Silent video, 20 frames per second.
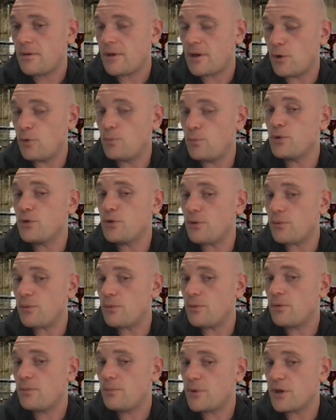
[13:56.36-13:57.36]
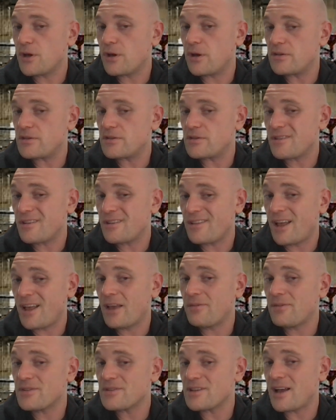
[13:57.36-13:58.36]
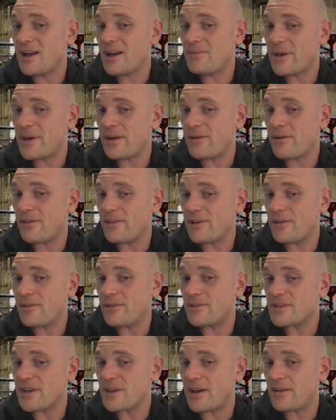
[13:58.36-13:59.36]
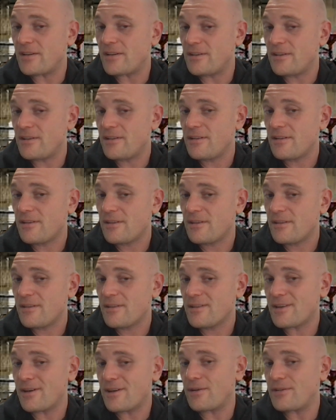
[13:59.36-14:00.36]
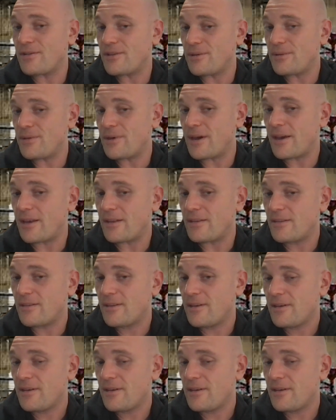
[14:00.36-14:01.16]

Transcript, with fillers: I hope you do because life is a lot better on the other side. Guarantee you that.